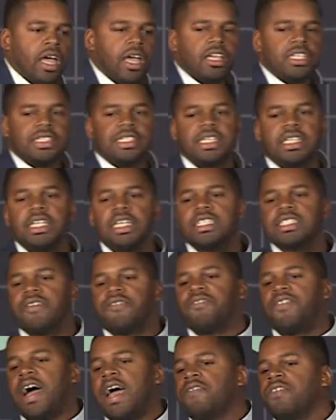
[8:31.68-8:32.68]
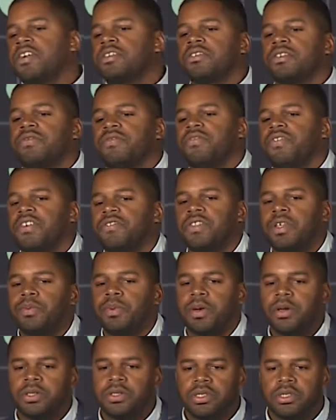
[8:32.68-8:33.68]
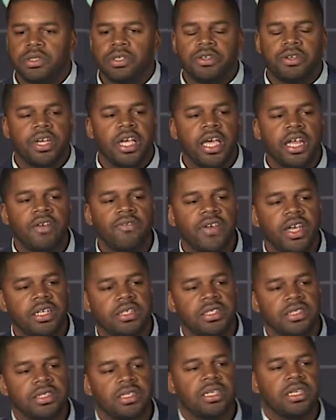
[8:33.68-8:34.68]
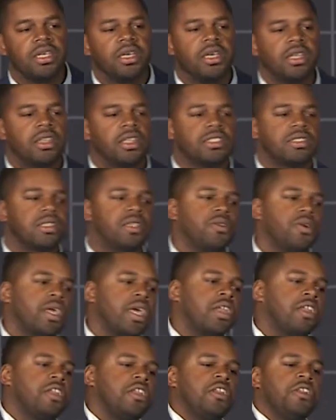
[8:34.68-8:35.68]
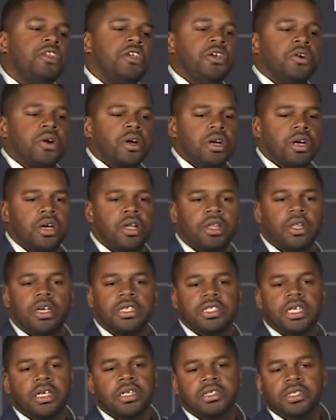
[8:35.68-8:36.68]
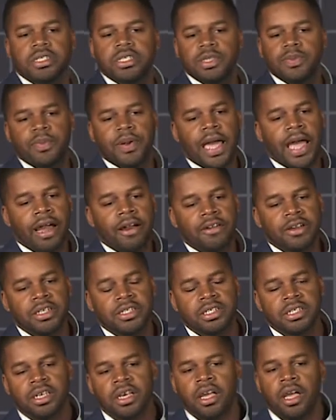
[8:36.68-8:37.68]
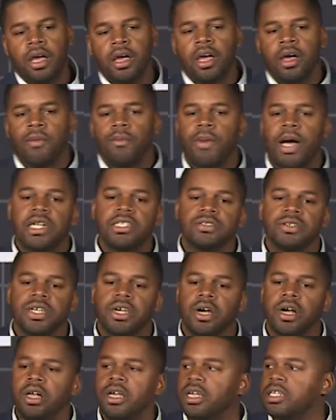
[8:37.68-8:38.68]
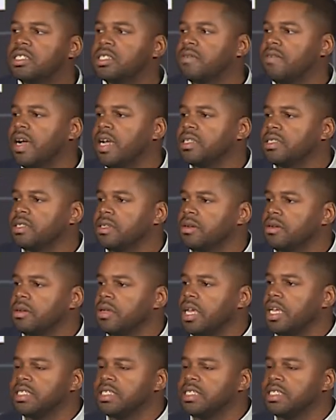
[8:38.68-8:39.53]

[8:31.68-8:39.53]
Sidley is a 550-person creative agency that's located in New York, Los Angeles, Paris, Montreal, and Toronto.